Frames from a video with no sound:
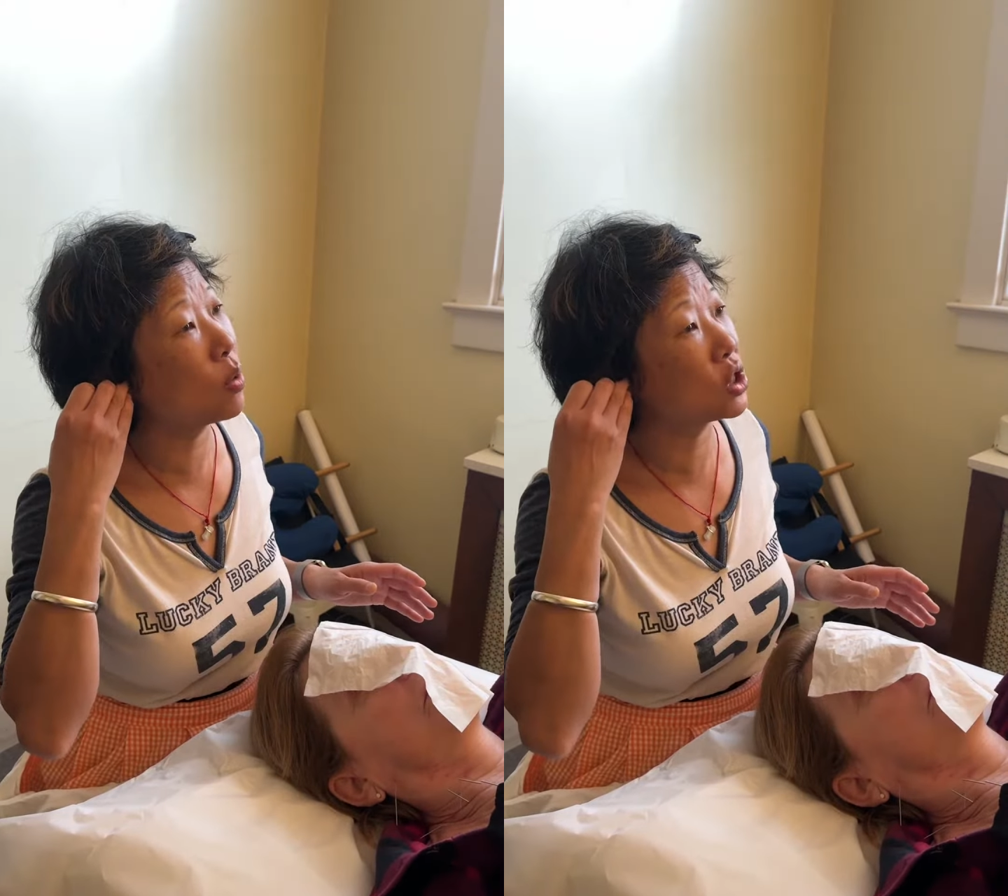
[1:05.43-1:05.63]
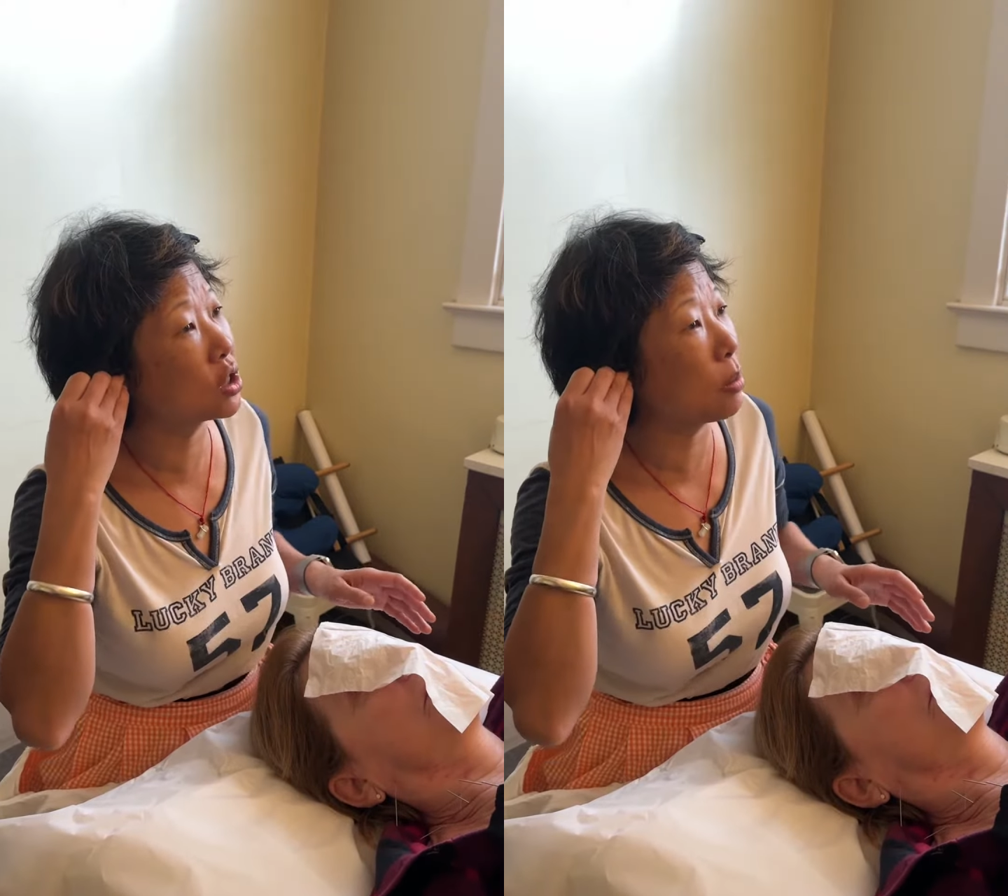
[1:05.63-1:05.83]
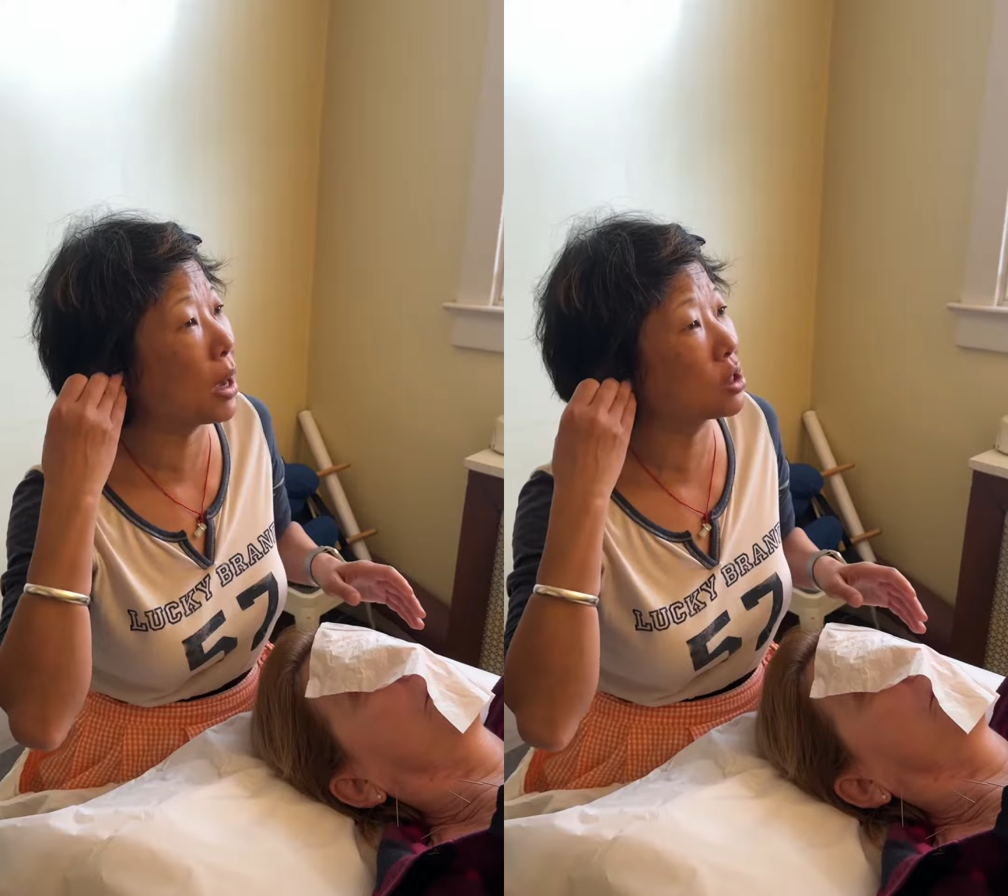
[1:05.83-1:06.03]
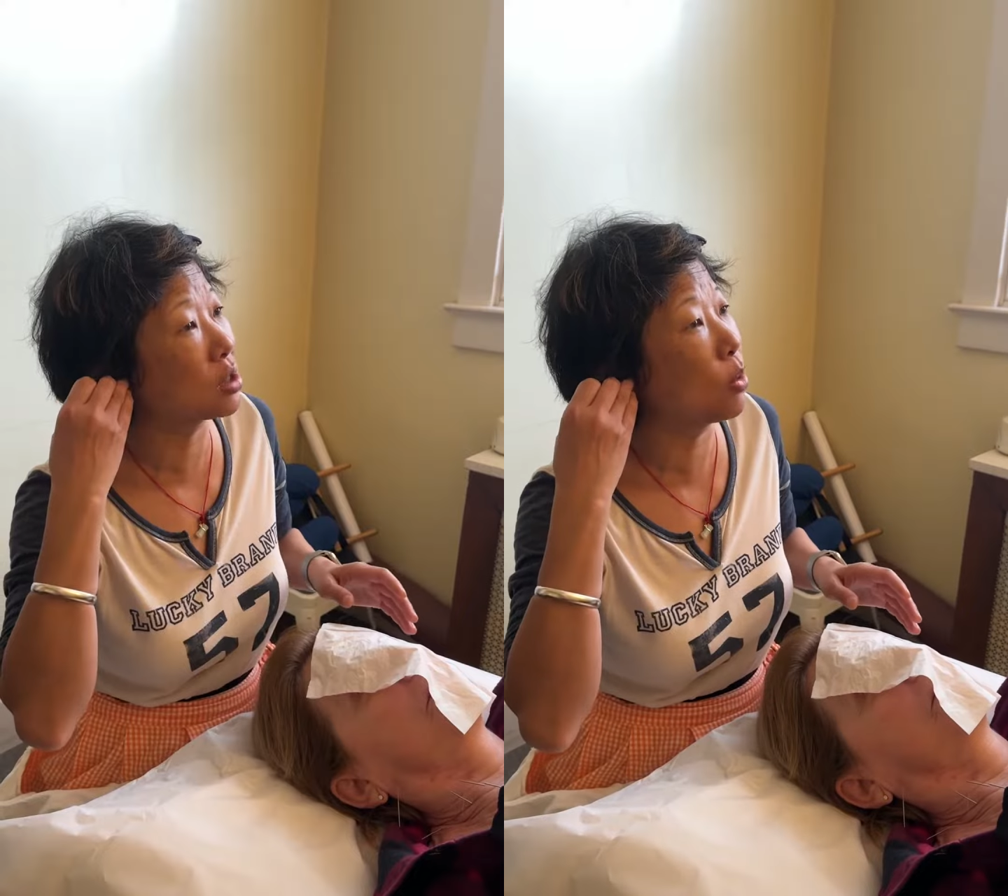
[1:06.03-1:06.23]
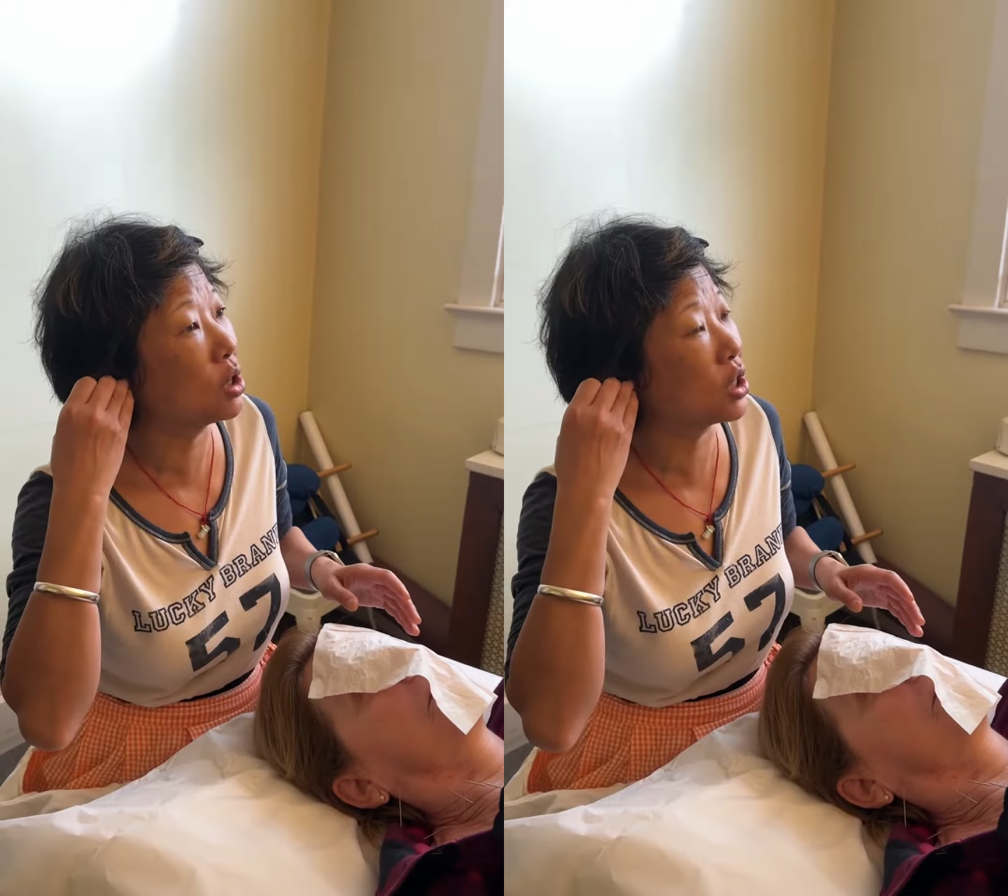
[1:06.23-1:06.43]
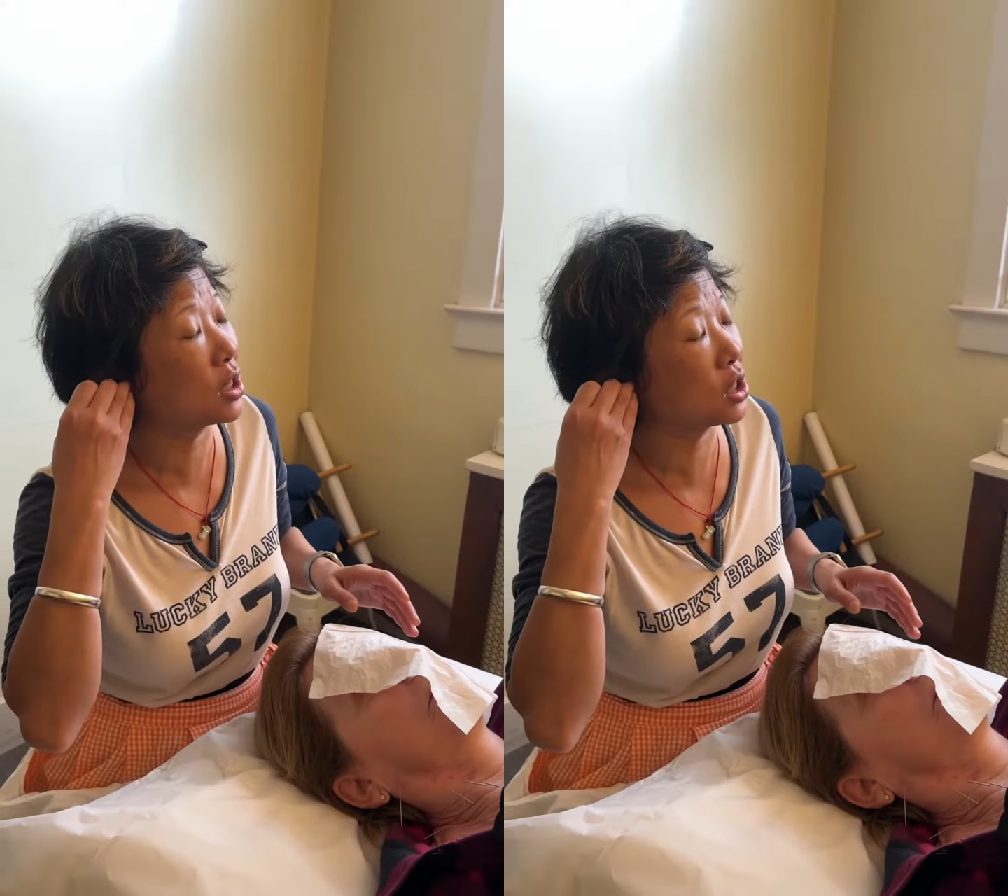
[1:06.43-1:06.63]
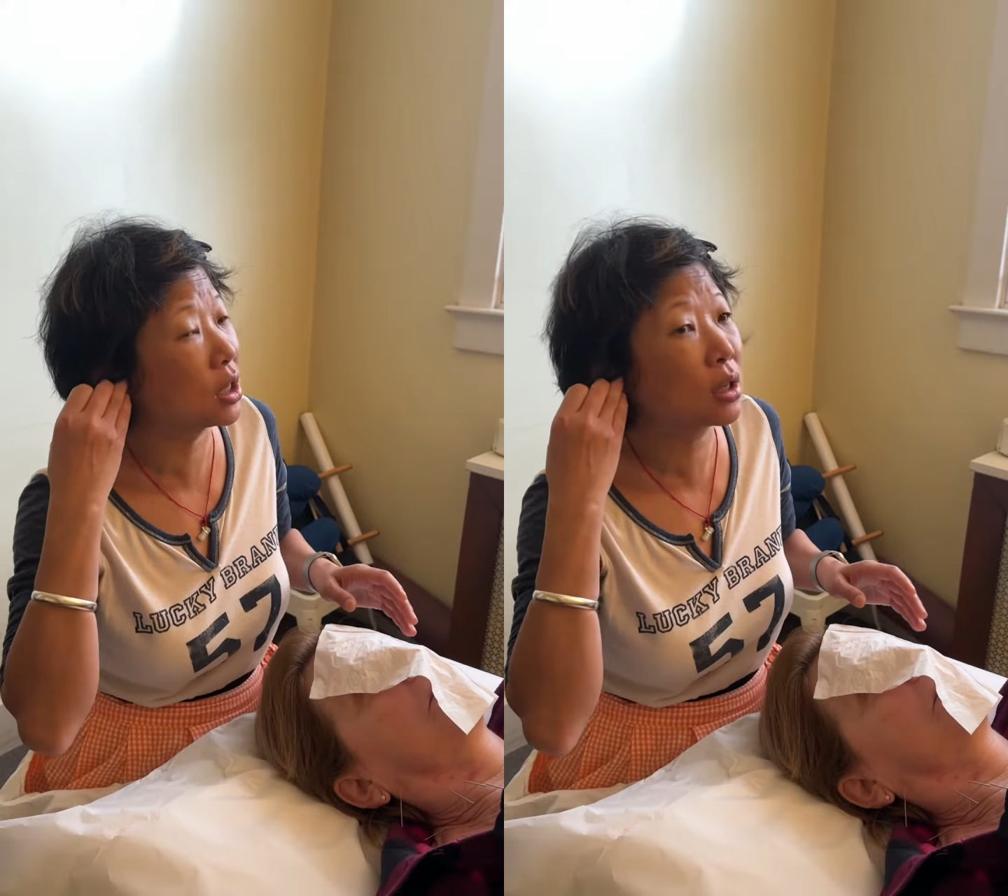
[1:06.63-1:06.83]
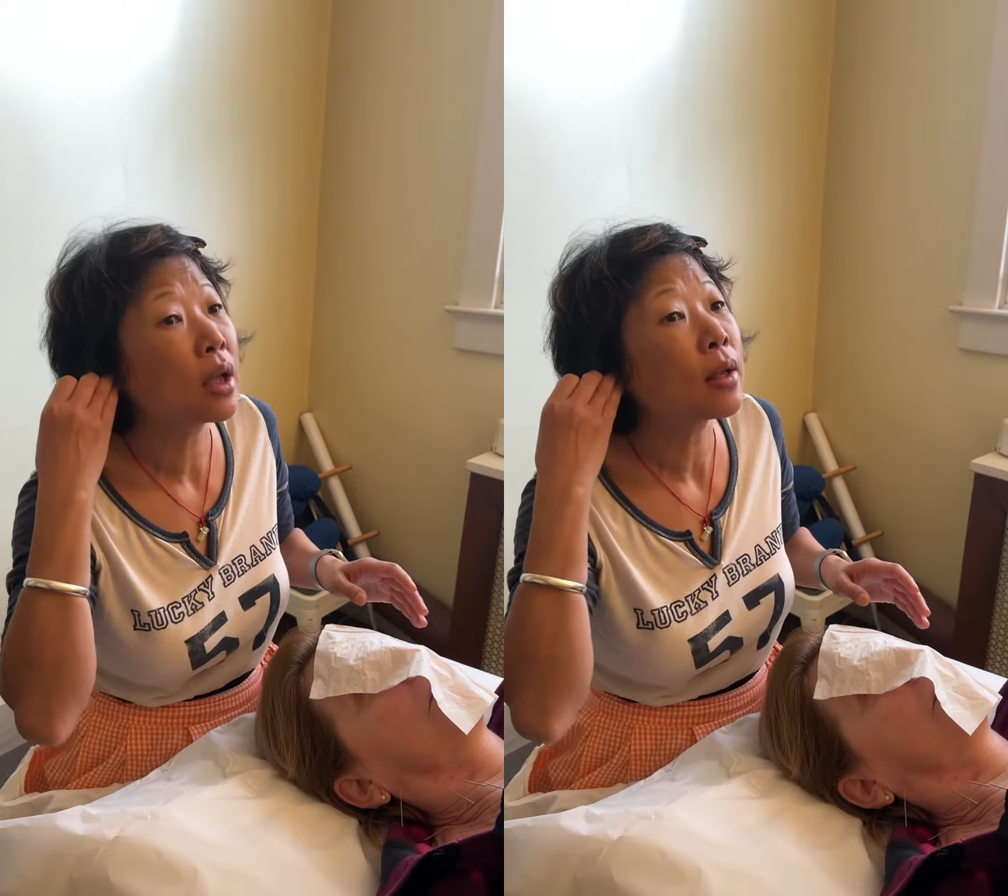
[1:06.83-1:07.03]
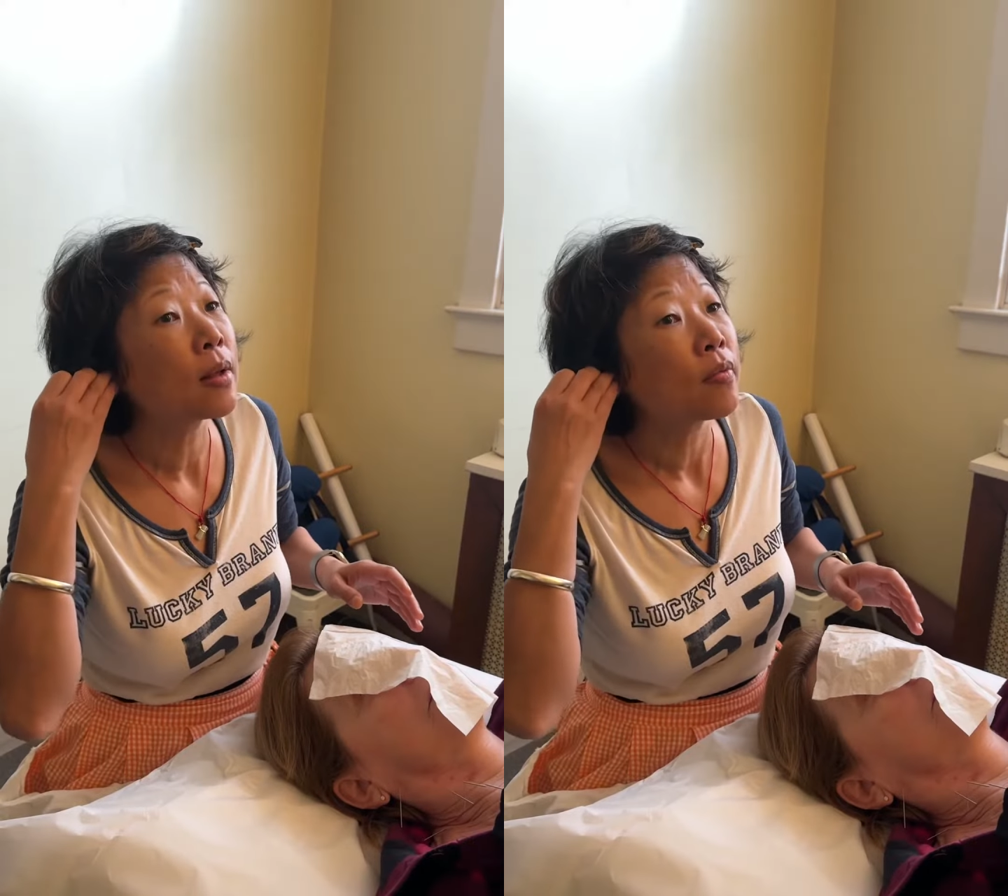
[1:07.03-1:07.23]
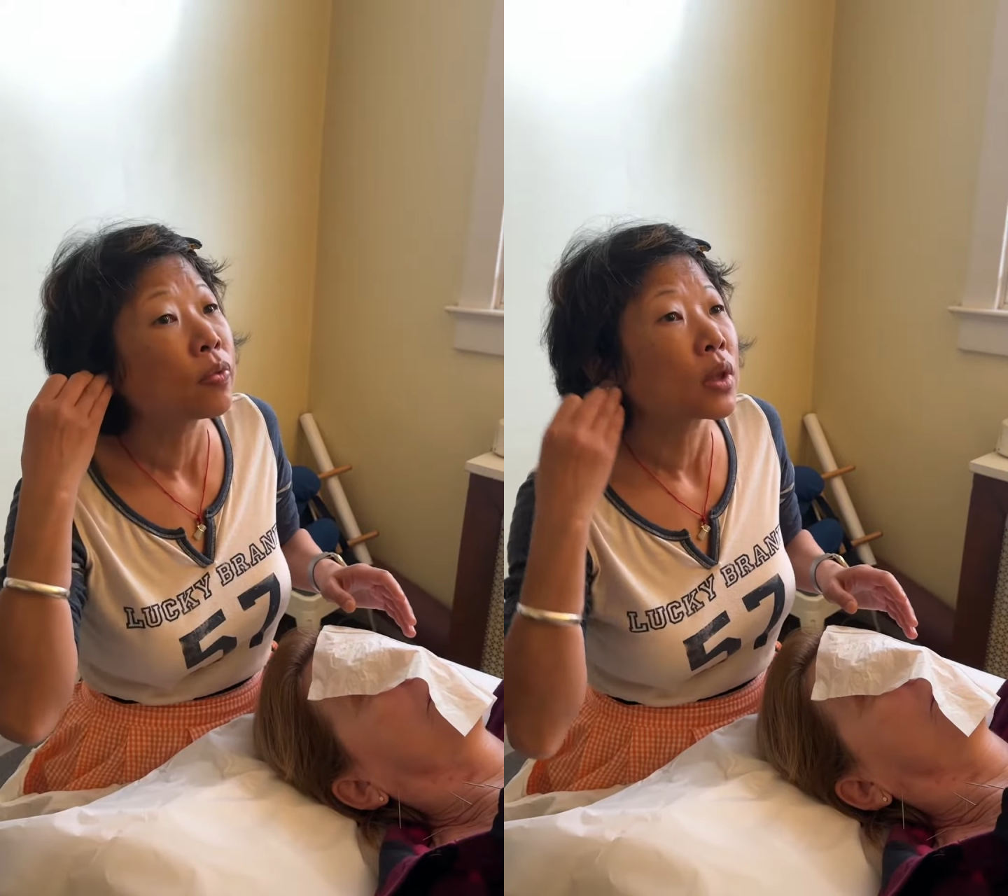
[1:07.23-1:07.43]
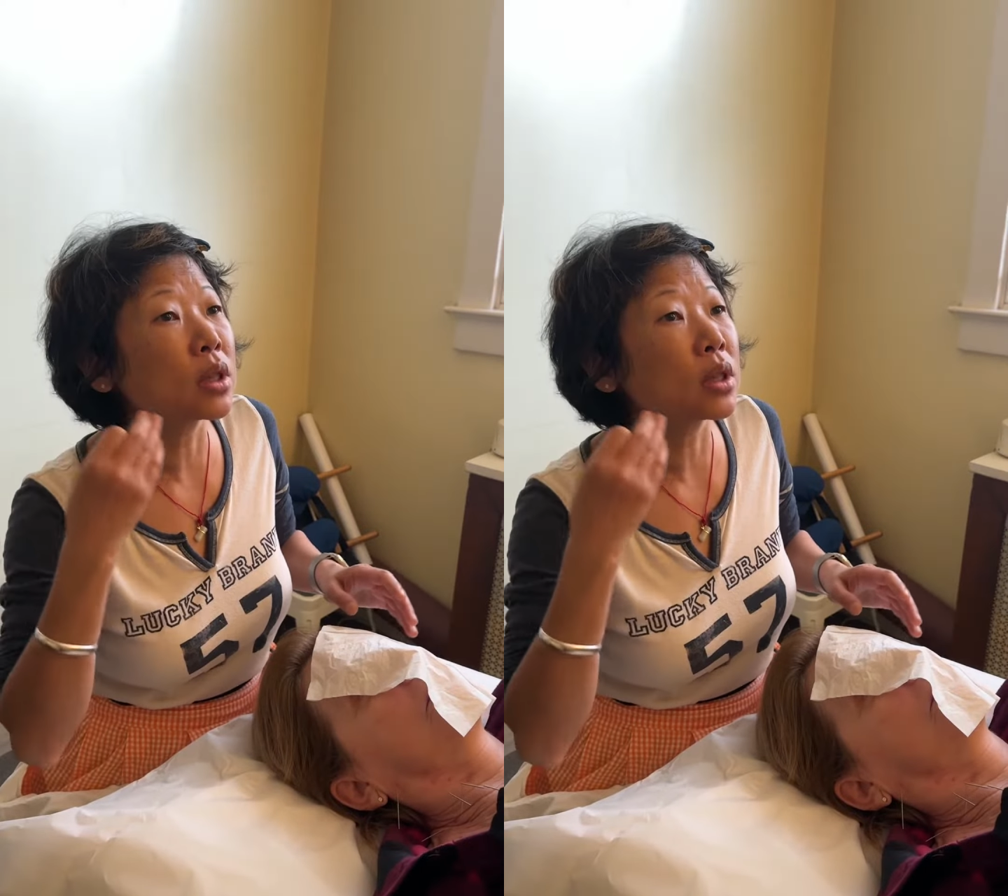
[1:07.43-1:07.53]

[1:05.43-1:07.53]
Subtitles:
which is about small intestine.